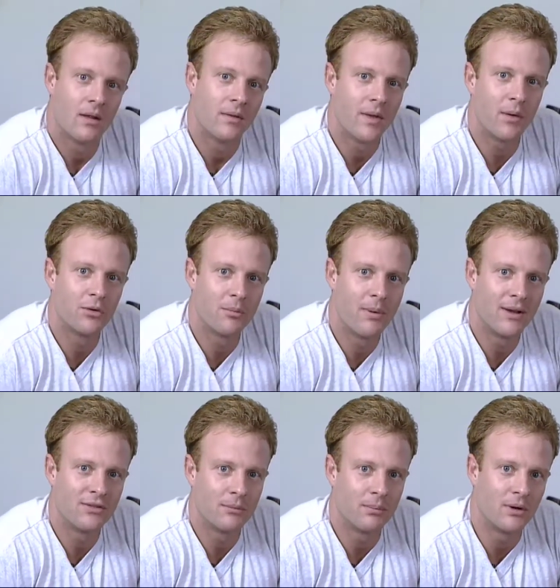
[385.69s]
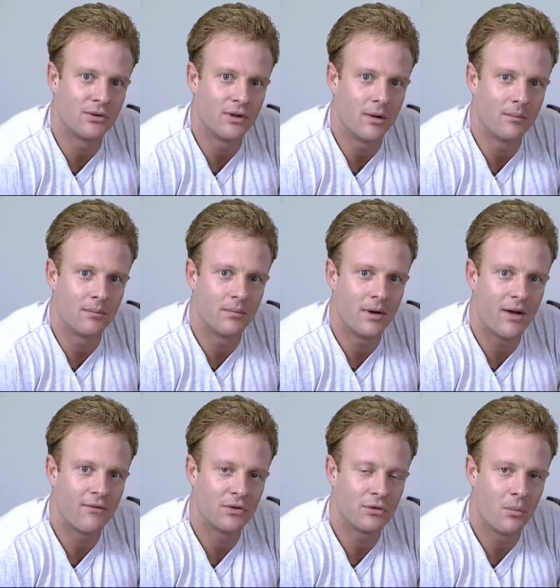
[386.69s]
That was your basic push-up. Now
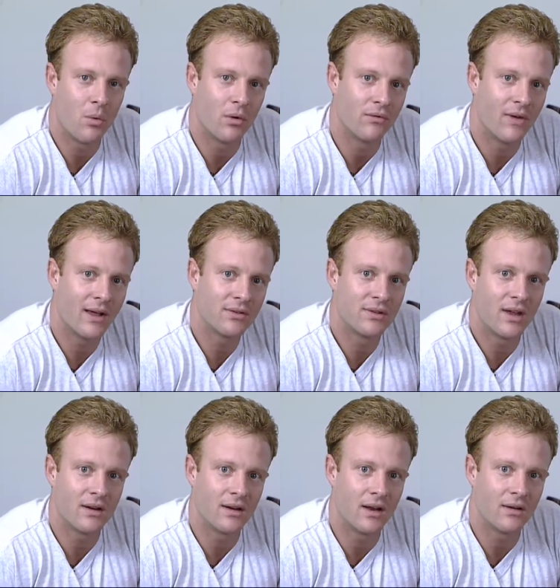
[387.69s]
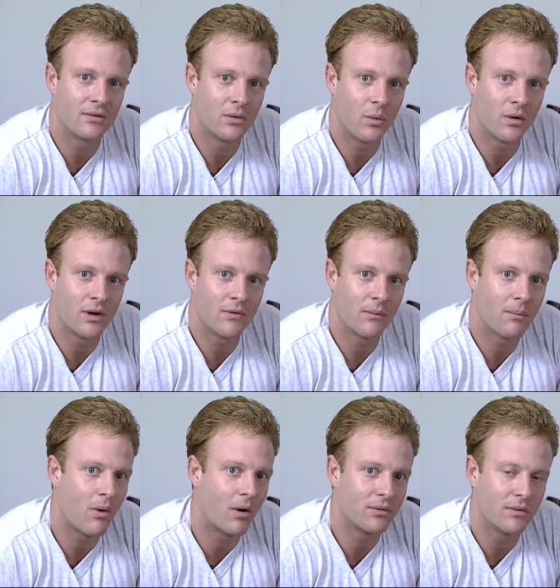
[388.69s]
for some more advanced techniques to work different
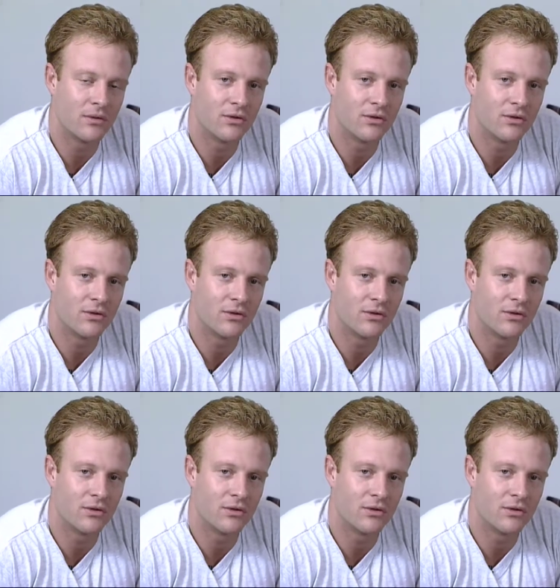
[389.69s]
parts of the